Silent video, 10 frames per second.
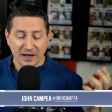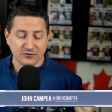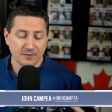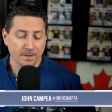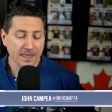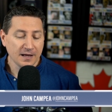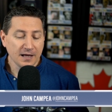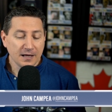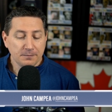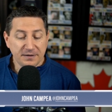Spectrum
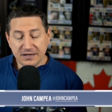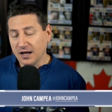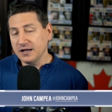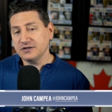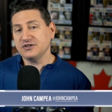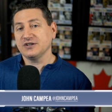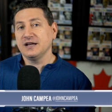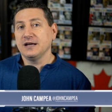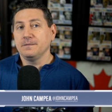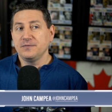because
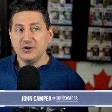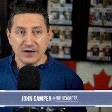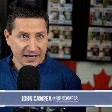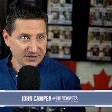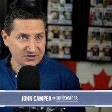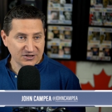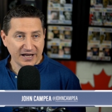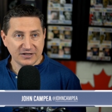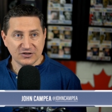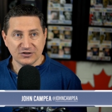the United
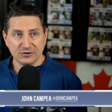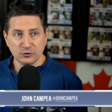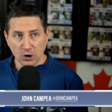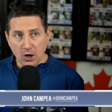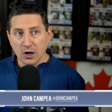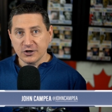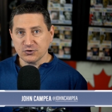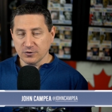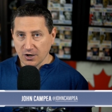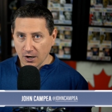States
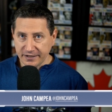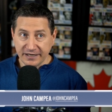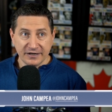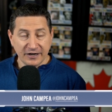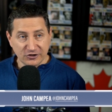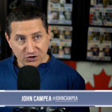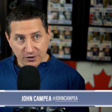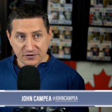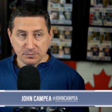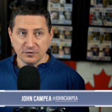laws regarding internet
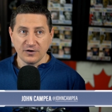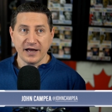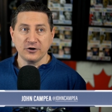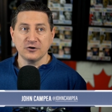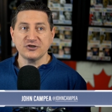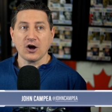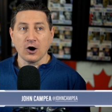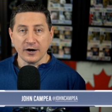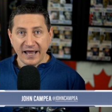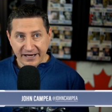service providers
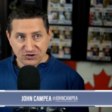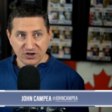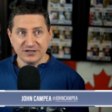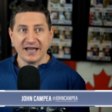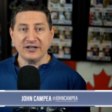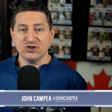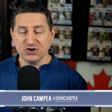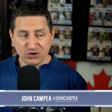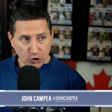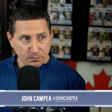are ancient and
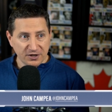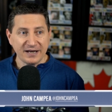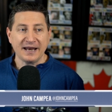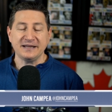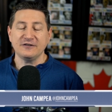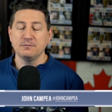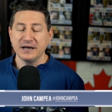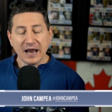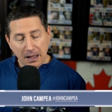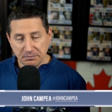stupid and give
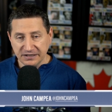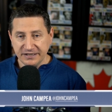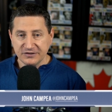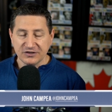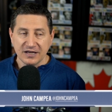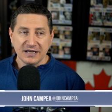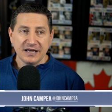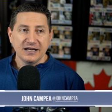monopolies